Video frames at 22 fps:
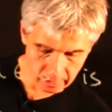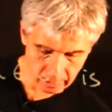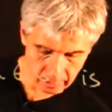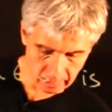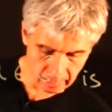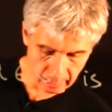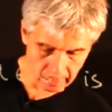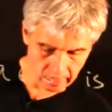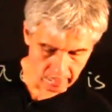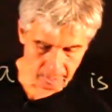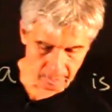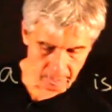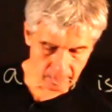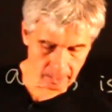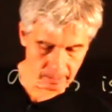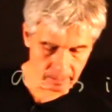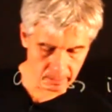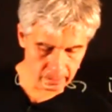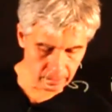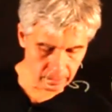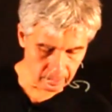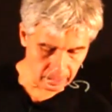And
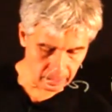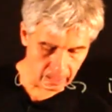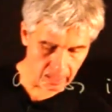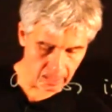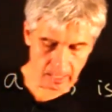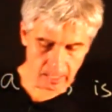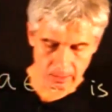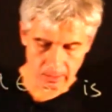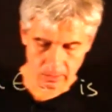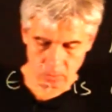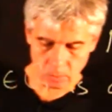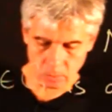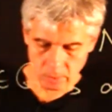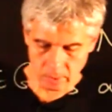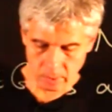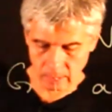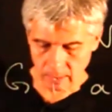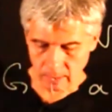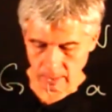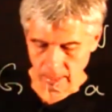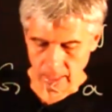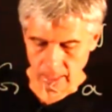then A to
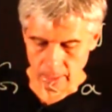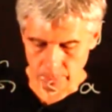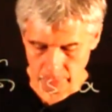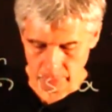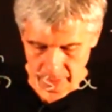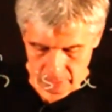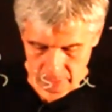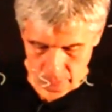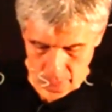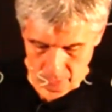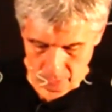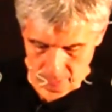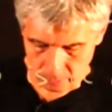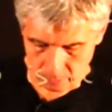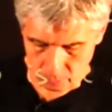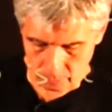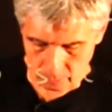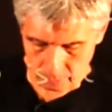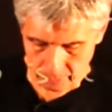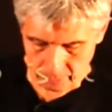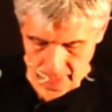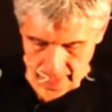the R plus 1
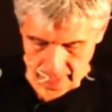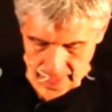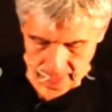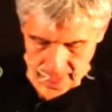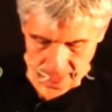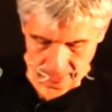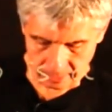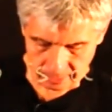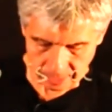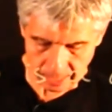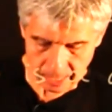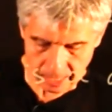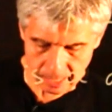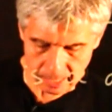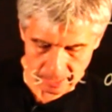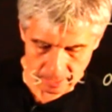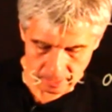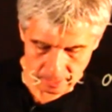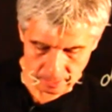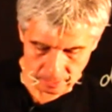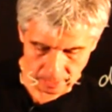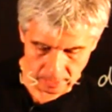will be again
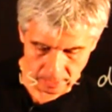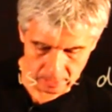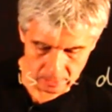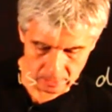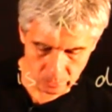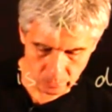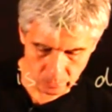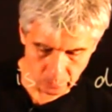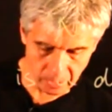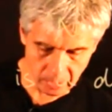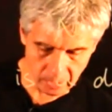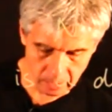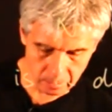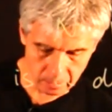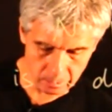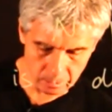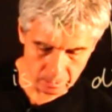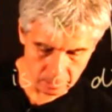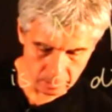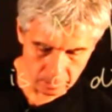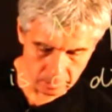A squared,